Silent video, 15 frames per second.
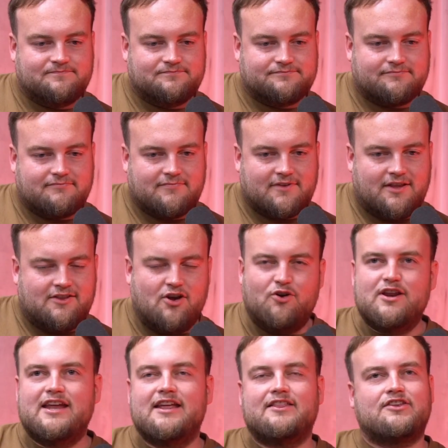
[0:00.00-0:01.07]
Fucking hell.
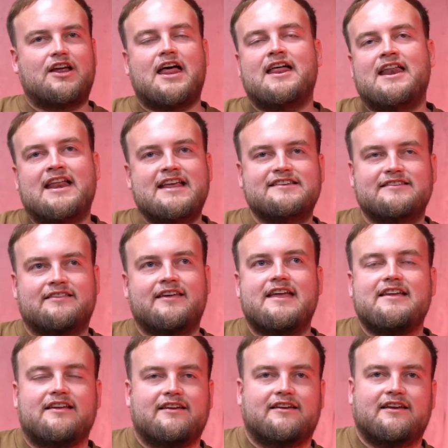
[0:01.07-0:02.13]
And here's the
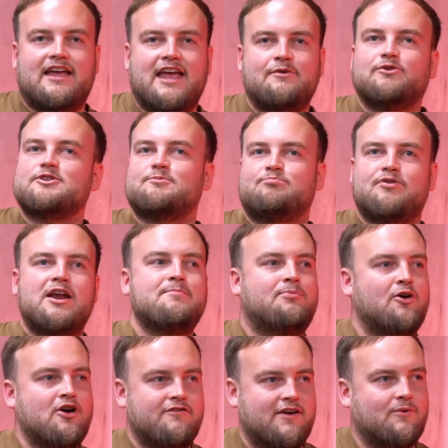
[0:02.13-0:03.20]
thing. It was a pretty
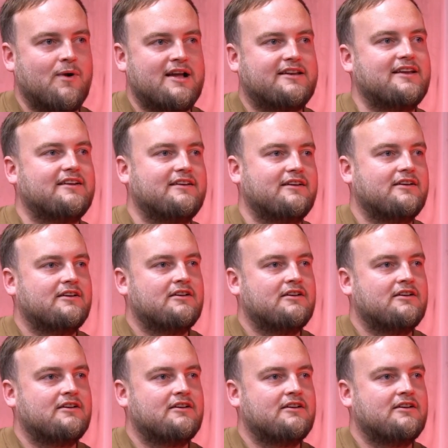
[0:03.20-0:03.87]
perfect wedding.